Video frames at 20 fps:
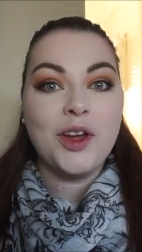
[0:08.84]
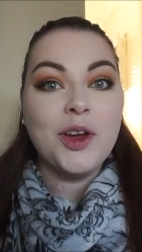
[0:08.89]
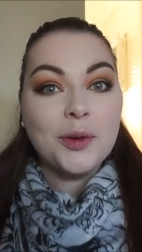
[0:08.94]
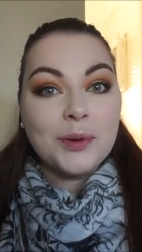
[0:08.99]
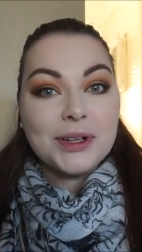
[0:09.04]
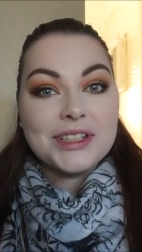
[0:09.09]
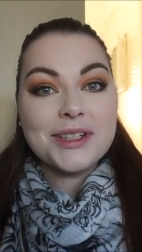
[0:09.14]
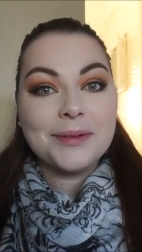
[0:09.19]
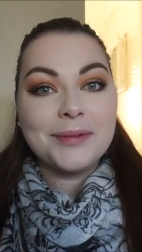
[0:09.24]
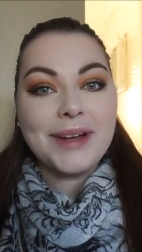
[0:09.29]

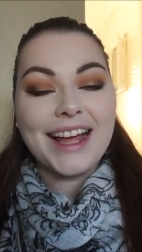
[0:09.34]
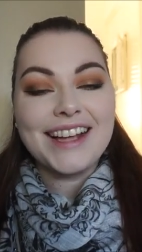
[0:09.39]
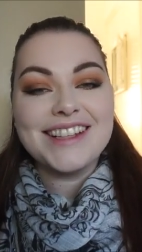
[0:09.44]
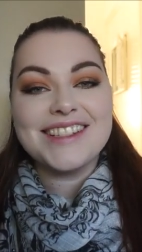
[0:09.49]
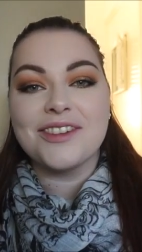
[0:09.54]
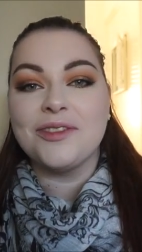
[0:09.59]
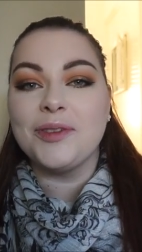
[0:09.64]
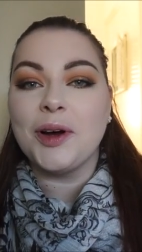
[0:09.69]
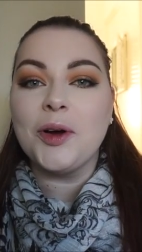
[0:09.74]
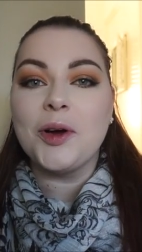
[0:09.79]
What's up
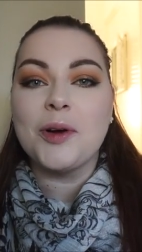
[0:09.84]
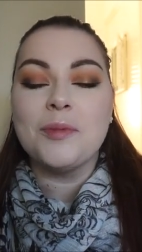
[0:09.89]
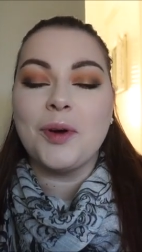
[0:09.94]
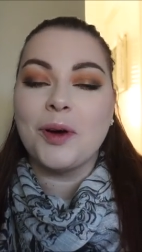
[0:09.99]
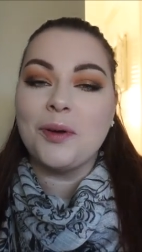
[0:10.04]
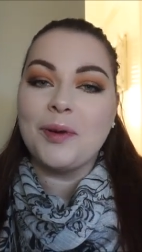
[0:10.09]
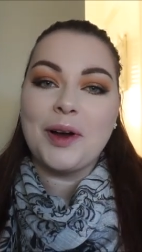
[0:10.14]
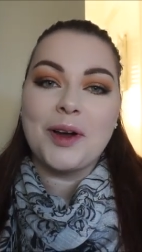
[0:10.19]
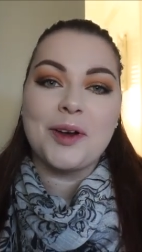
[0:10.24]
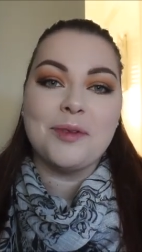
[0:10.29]
guys and welcome
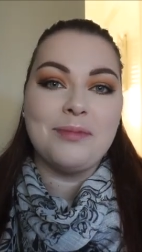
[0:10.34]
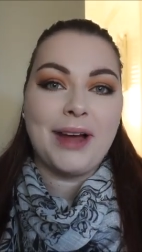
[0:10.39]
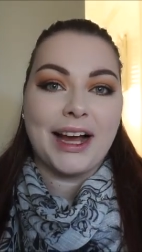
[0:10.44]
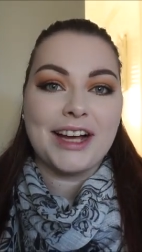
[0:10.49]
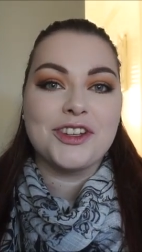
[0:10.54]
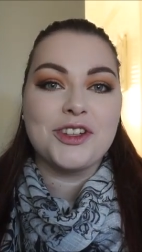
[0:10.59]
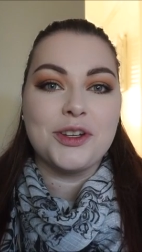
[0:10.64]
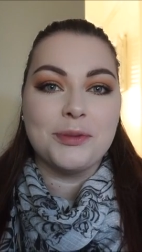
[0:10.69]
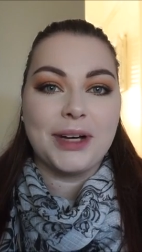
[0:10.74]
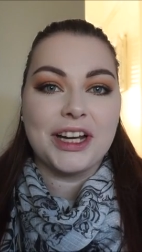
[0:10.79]
or welcome
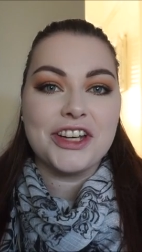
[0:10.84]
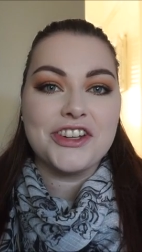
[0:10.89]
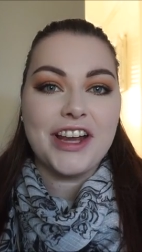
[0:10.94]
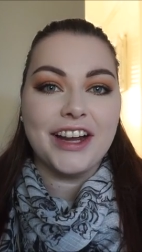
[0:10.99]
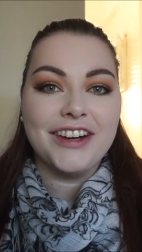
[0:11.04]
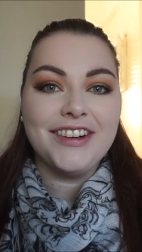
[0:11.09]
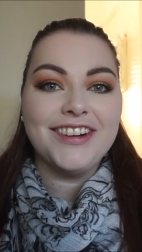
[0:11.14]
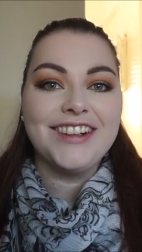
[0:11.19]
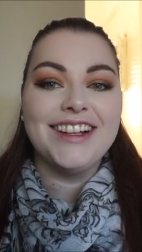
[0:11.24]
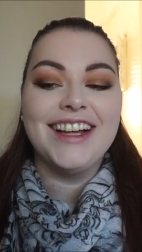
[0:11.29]
back to my
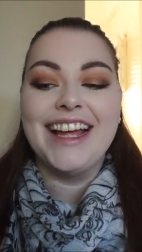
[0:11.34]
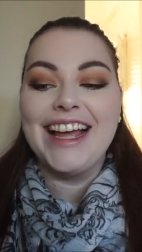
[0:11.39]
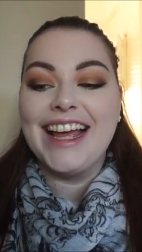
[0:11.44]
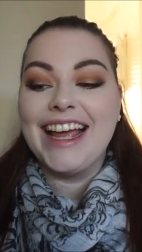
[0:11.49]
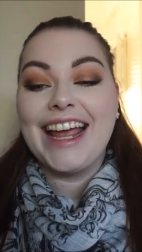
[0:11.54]
channel.